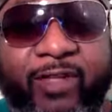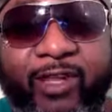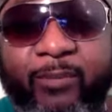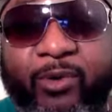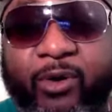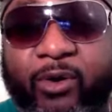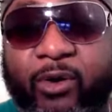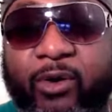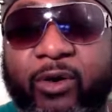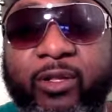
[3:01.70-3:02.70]
Give that number a
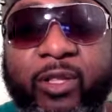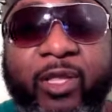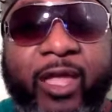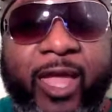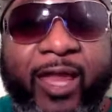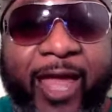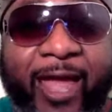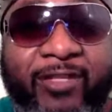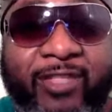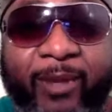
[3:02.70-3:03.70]
call and
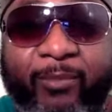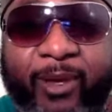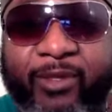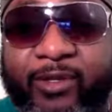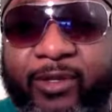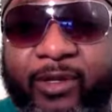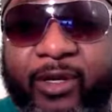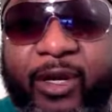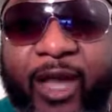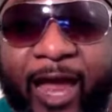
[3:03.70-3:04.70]
ask that brother
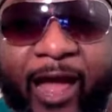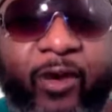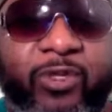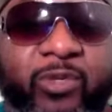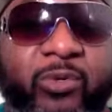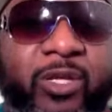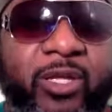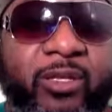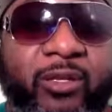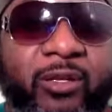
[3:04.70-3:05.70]
how you
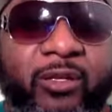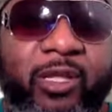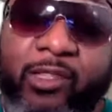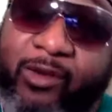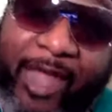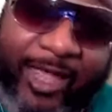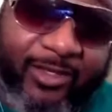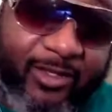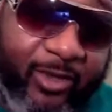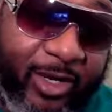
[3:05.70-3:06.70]
can either
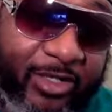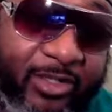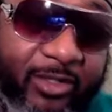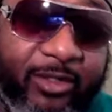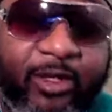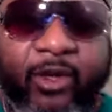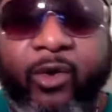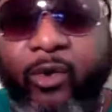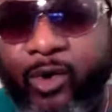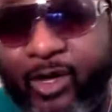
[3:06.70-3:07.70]
ask a question
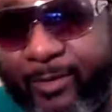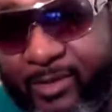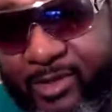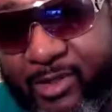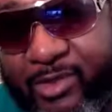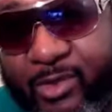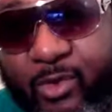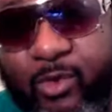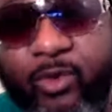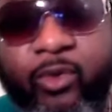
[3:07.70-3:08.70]
or come into the
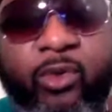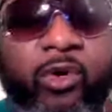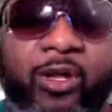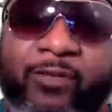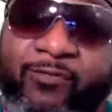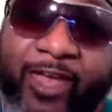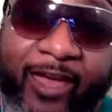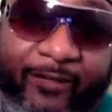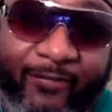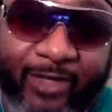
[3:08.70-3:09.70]
school, or if you
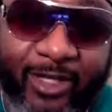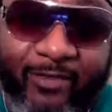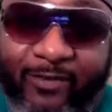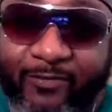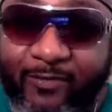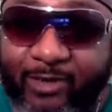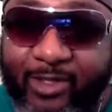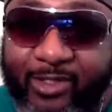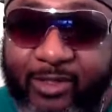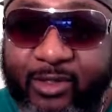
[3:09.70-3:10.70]
have need of
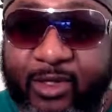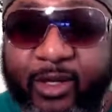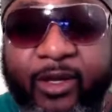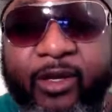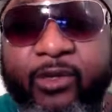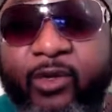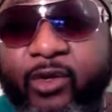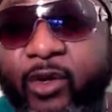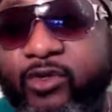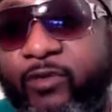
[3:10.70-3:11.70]
information. You
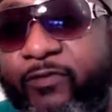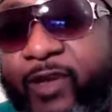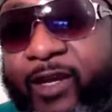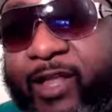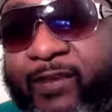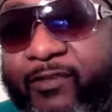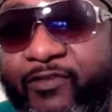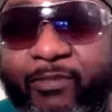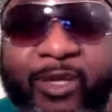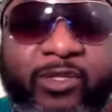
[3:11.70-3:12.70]
can also find a lot of
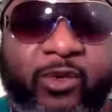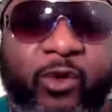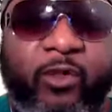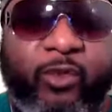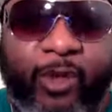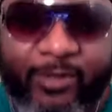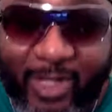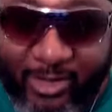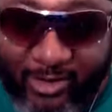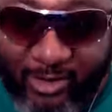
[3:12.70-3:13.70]
information on the
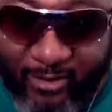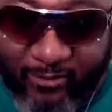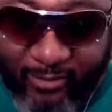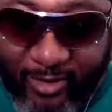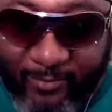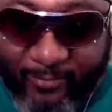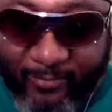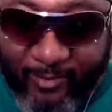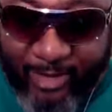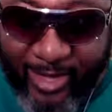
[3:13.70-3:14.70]
website itself, all right?
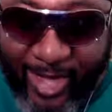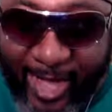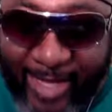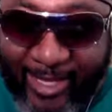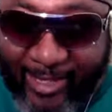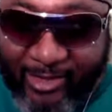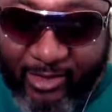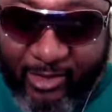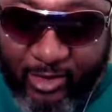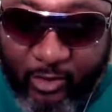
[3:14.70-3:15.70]

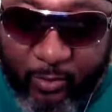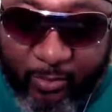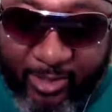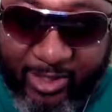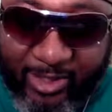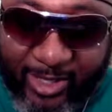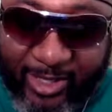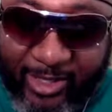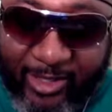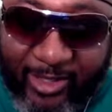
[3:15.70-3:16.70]

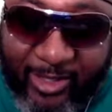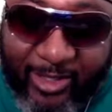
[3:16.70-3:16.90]
ISUPK.com.